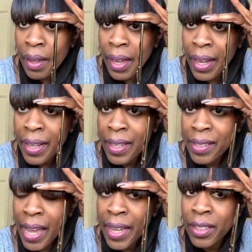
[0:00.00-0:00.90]
And this
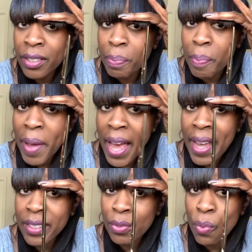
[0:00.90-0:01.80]
hangs
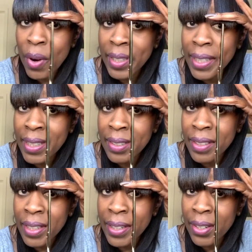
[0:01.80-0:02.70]
past what ends
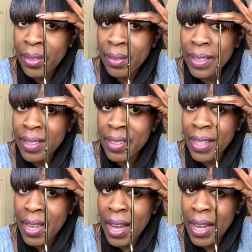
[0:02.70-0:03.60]
here. This is the
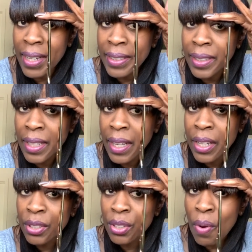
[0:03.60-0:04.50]
guide.
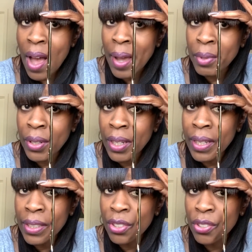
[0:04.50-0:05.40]
So I'm going to
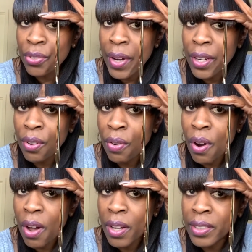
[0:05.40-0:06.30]
cut straight
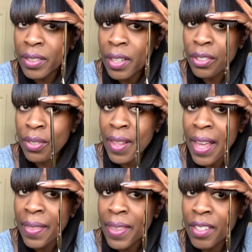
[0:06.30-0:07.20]
across so
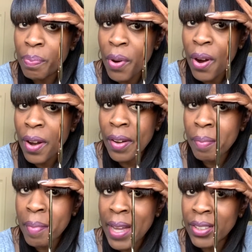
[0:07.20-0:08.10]
that this part
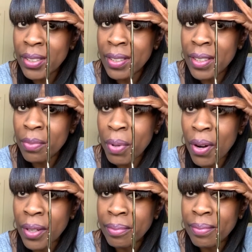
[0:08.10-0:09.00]
matches this
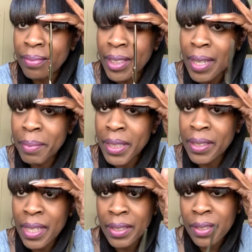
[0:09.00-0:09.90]
part. Does that make
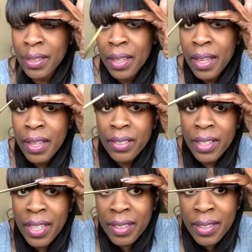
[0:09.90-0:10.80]
sense? So
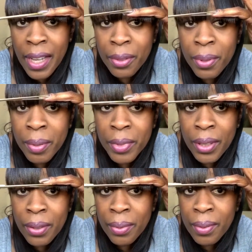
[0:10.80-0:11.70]
that's exactly what I'm going to do.